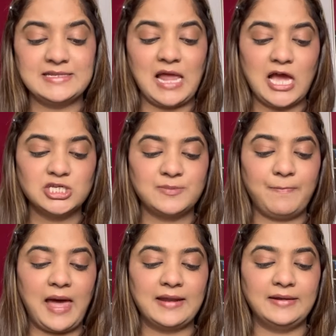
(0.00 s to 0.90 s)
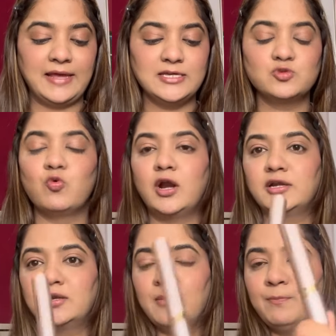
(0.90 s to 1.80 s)
Lash Paradise
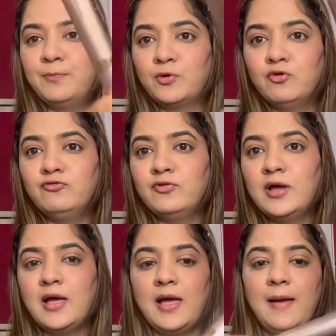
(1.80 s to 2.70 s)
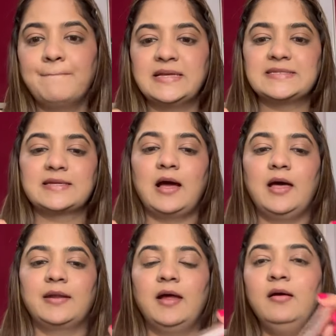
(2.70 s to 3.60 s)
Waterproof
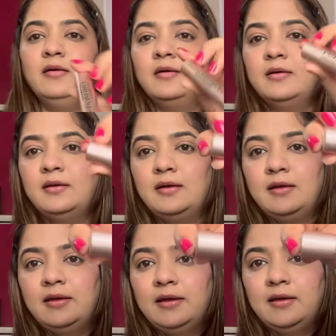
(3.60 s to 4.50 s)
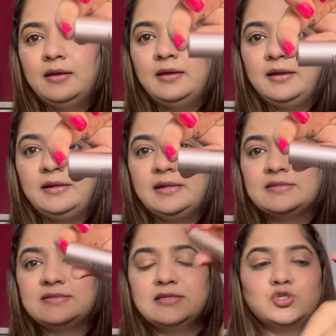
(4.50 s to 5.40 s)
Mascara. It
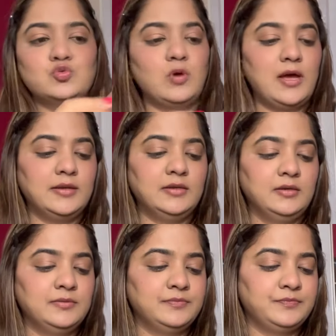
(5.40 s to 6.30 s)
is this one.